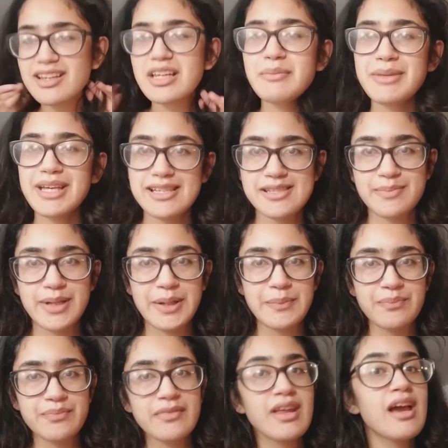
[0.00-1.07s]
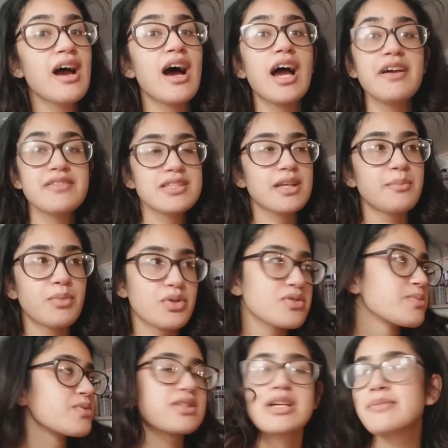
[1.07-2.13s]
let me explain. I've said
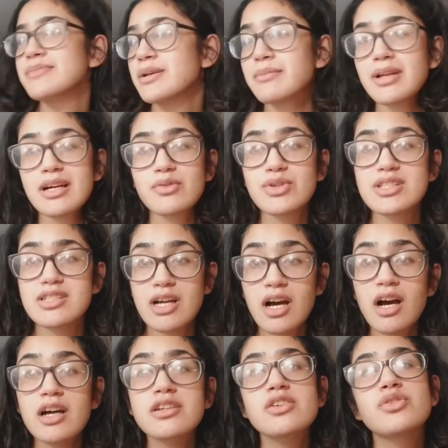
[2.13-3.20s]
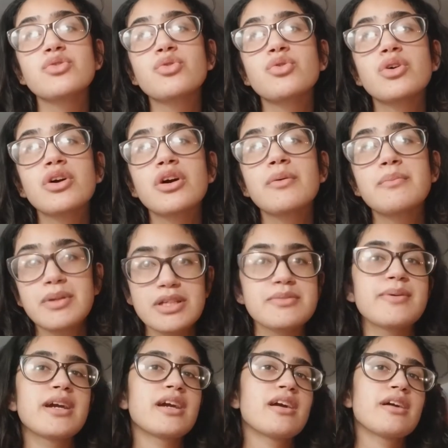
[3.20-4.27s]
multiple times I'm not going to cut nor bleach
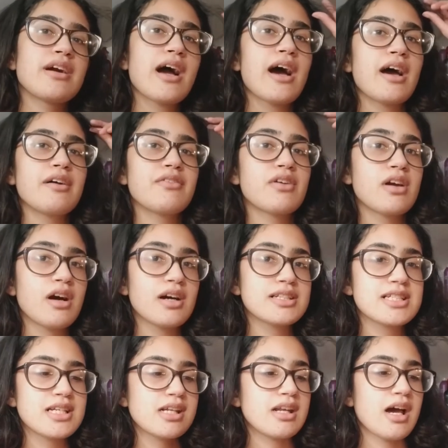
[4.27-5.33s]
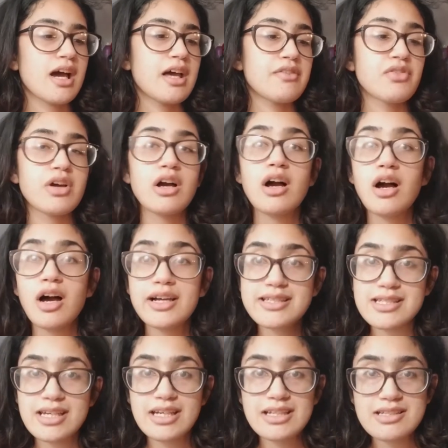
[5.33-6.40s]
my hair. I've cut it, I've
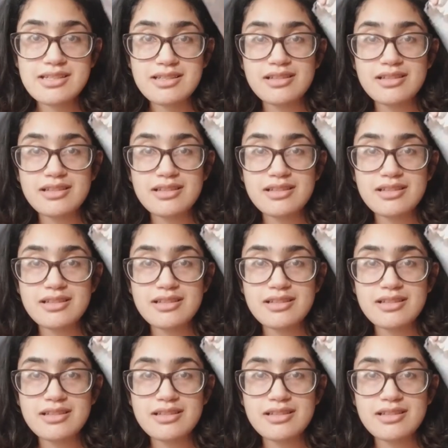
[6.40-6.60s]
cut it,